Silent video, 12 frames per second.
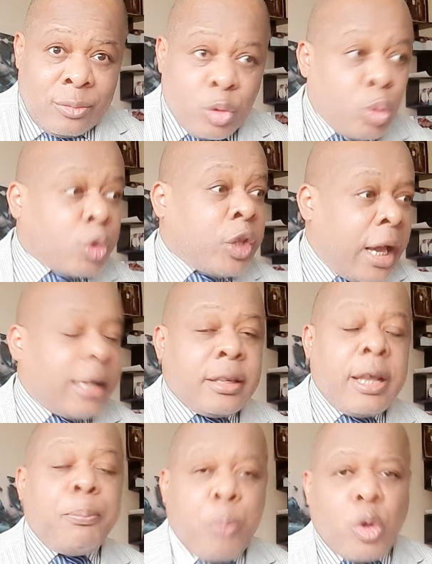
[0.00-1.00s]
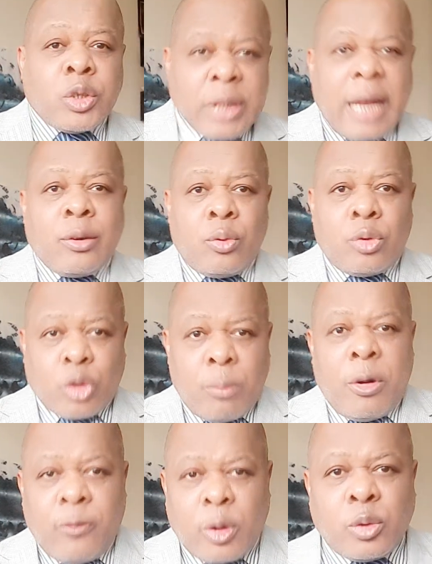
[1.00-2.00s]
to take the post that
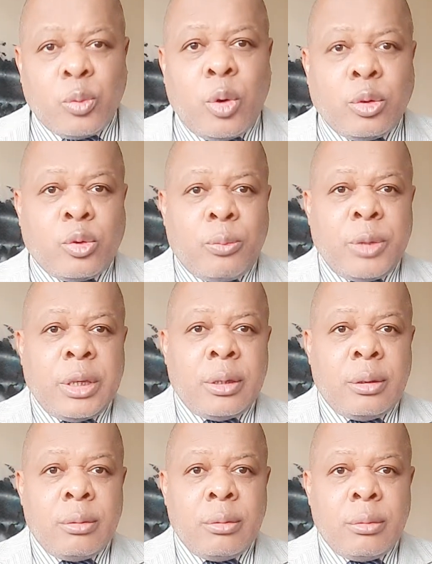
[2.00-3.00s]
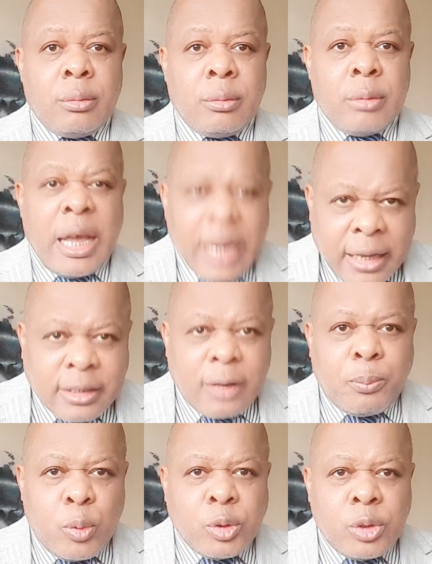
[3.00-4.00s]
some of us want to be?
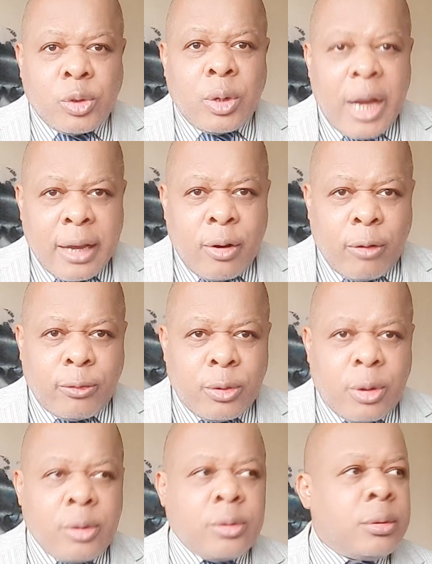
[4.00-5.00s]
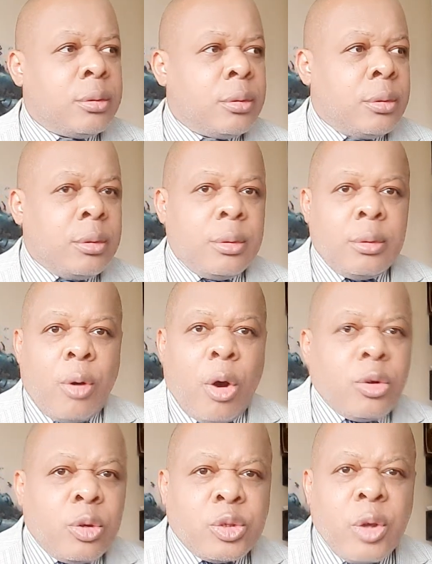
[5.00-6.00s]
Elected position like governors,
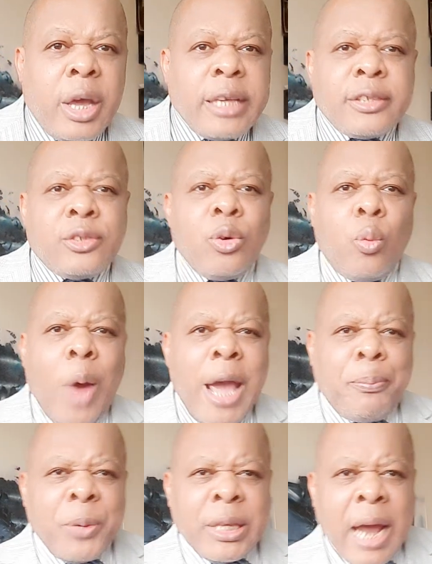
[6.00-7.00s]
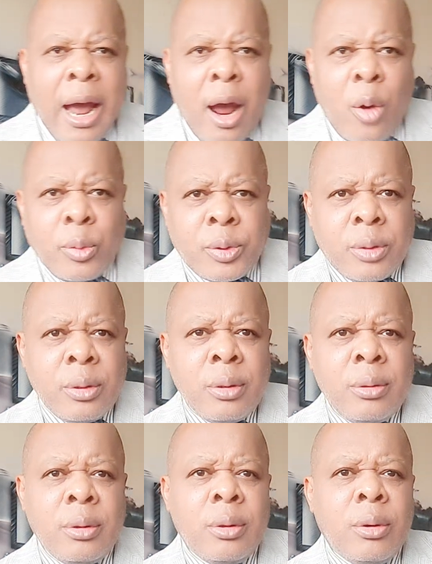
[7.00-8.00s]
all those your SDO. Wipe it out.
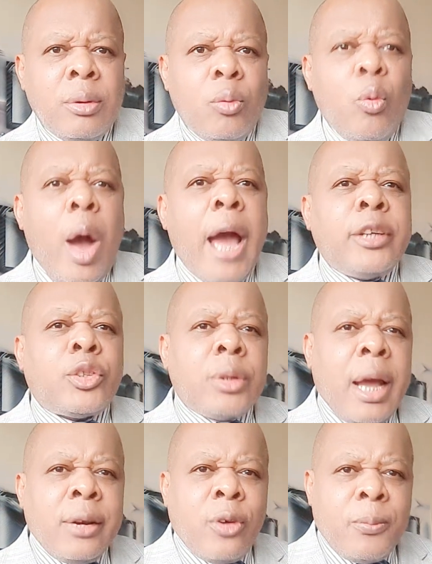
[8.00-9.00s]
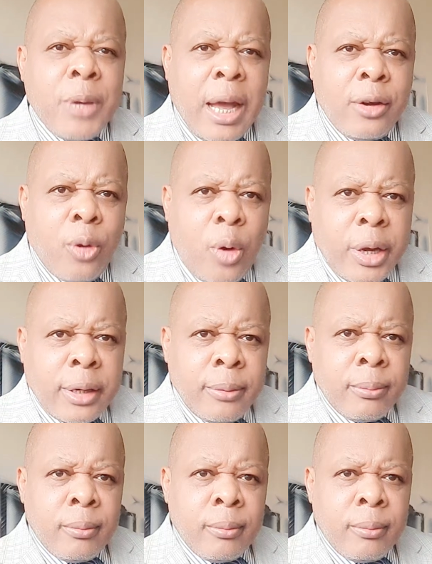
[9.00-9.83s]
Why should I not be annoyed?